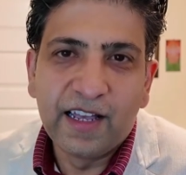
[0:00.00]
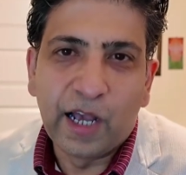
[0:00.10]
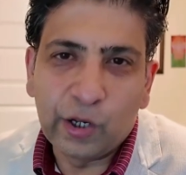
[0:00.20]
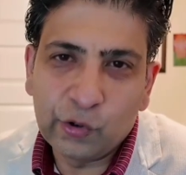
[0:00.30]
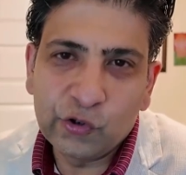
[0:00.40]

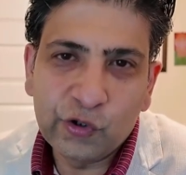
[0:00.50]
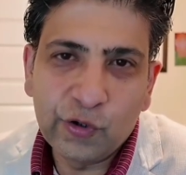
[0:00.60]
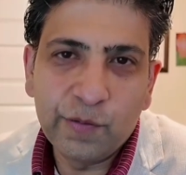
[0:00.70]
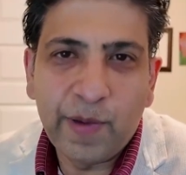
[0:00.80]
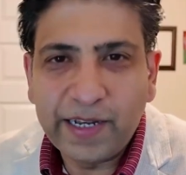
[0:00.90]
Hello
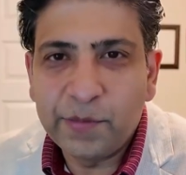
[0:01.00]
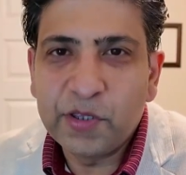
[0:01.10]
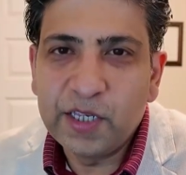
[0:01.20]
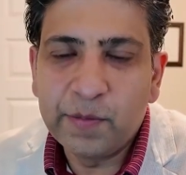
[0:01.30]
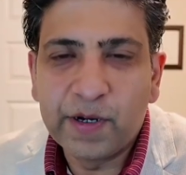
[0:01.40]
dosto, my name is
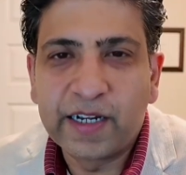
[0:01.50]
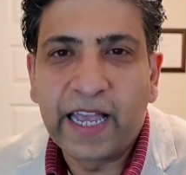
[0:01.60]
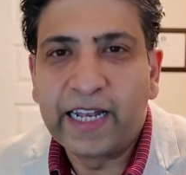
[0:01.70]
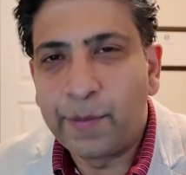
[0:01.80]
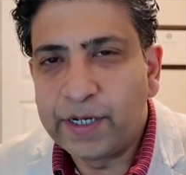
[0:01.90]
Deepak
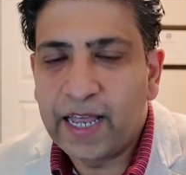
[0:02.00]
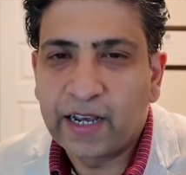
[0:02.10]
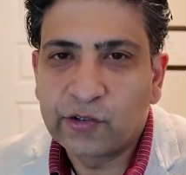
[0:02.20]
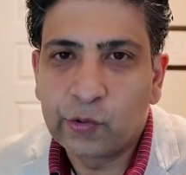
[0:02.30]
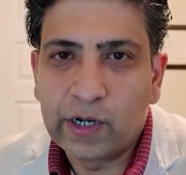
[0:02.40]
and I'm a
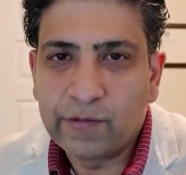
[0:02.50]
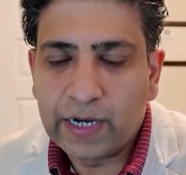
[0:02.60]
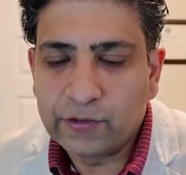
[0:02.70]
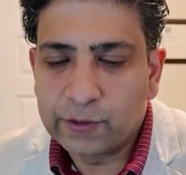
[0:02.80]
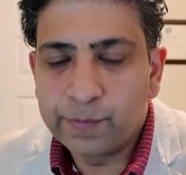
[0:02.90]
tax code
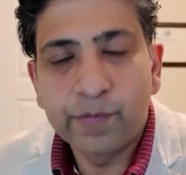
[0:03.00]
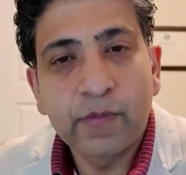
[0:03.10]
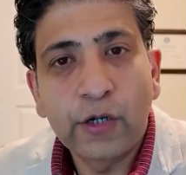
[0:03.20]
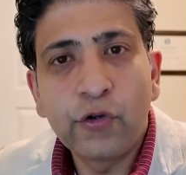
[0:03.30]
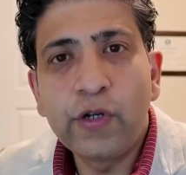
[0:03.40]
advisor.
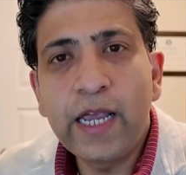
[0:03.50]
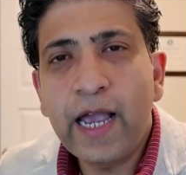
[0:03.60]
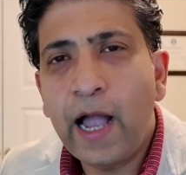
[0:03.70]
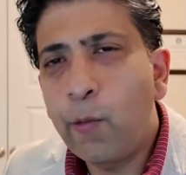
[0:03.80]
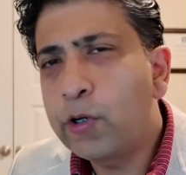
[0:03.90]

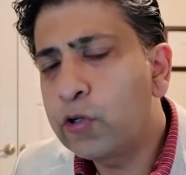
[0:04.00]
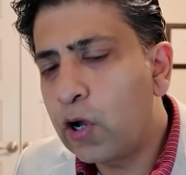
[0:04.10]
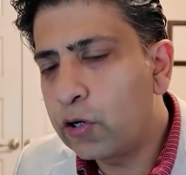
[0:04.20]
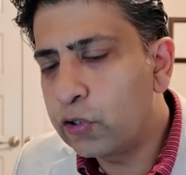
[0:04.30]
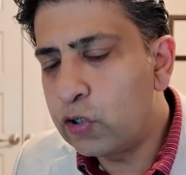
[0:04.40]
Today I want to
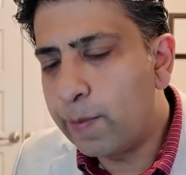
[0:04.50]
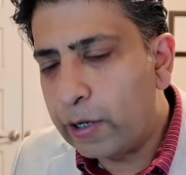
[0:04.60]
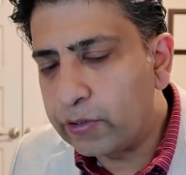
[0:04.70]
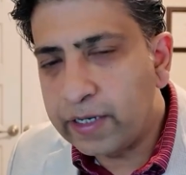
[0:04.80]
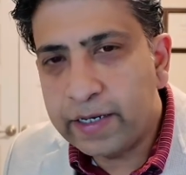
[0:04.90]
talk to you
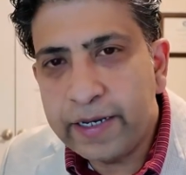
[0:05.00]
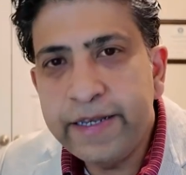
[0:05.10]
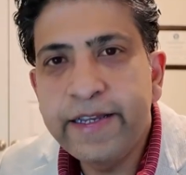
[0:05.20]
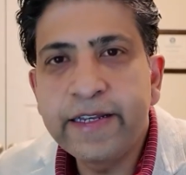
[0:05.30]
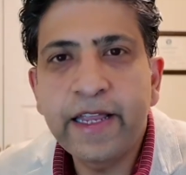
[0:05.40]
about
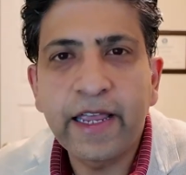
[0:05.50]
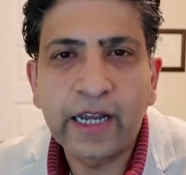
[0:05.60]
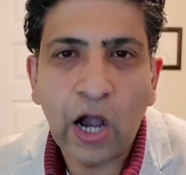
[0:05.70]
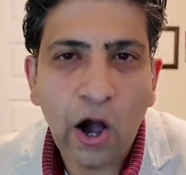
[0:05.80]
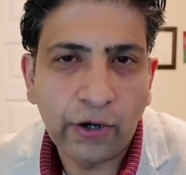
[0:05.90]
Indian
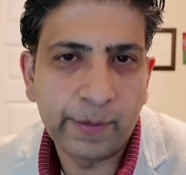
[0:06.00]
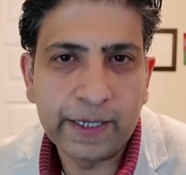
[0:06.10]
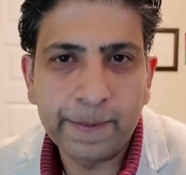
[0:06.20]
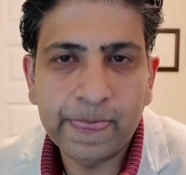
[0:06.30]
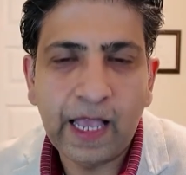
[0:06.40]

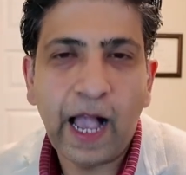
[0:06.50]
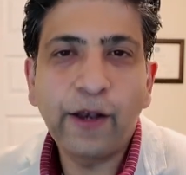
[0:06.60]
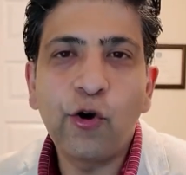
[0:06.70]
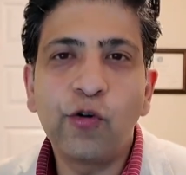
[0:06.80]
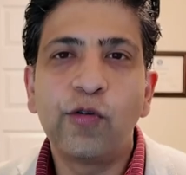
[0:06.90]
economy. I
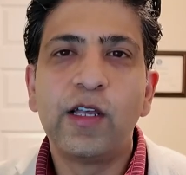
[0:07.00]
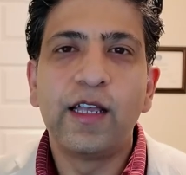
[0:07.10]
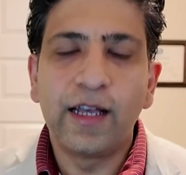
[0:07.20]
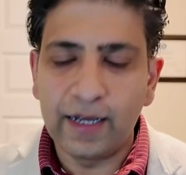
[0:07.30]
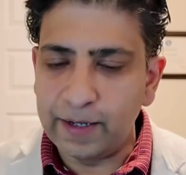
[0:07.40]
know
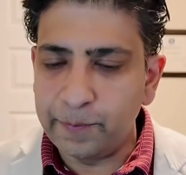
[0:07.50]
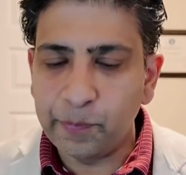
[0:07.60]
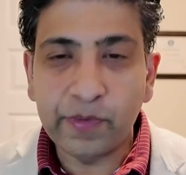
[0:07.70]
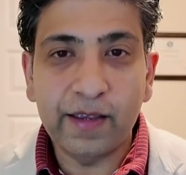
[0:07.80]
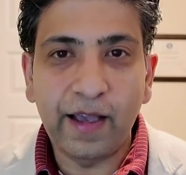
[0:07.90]

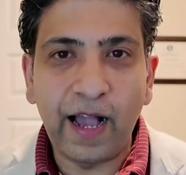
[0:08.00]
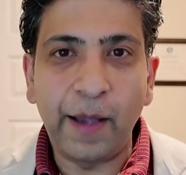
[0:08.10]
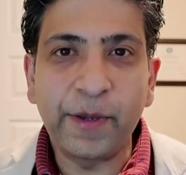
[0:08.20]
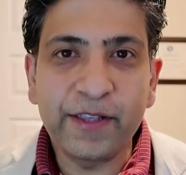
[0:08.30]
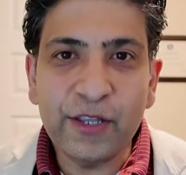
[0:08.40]

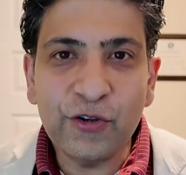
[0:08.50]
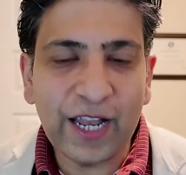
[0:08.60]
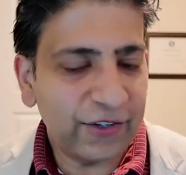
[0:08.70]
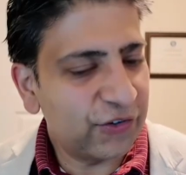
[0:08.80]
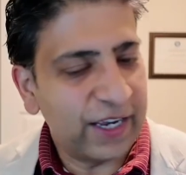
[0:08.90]
I'm in the
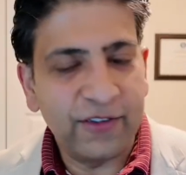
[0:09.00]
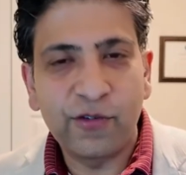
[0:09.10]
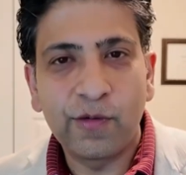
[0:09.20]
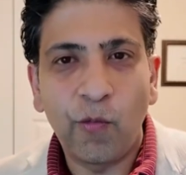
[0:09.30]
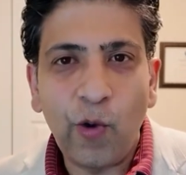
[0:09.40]
United
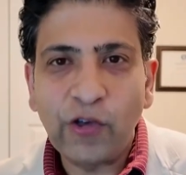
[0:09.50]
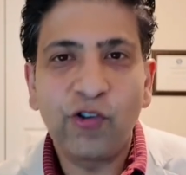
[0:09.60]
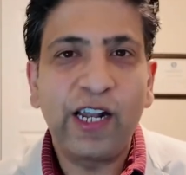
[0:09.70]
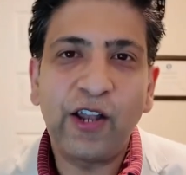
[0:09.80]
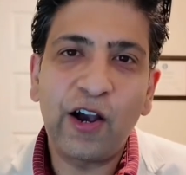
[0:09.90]
States. Why
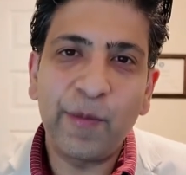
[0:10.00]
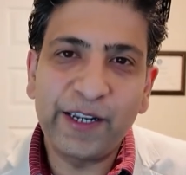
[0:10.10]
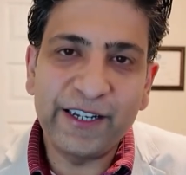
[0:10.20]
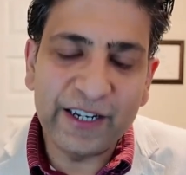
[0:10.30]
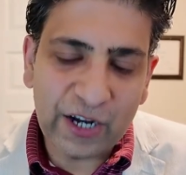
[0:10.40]
should I talk about
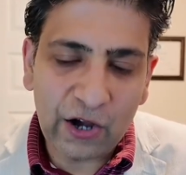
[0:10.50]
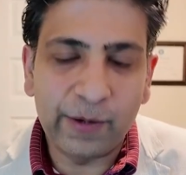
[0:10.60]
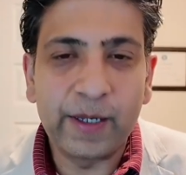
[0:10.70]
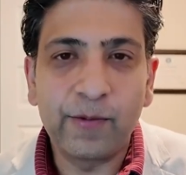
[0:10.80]
Indian economy?